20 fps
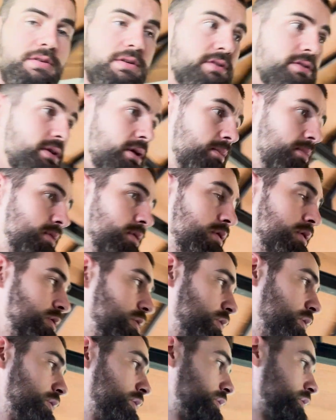this up.
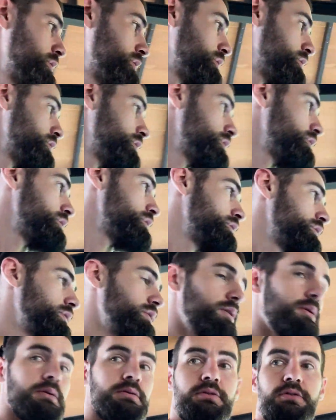
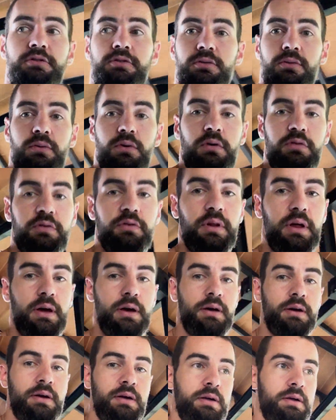I'll just do over
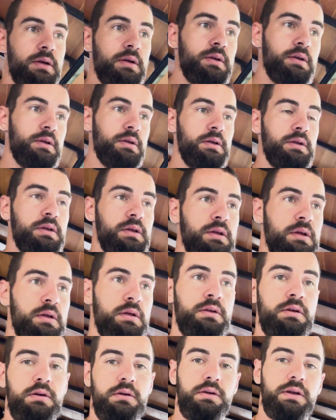there.
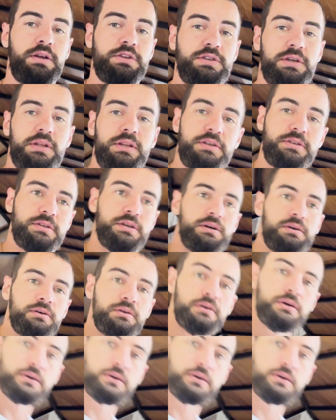All right, check this out.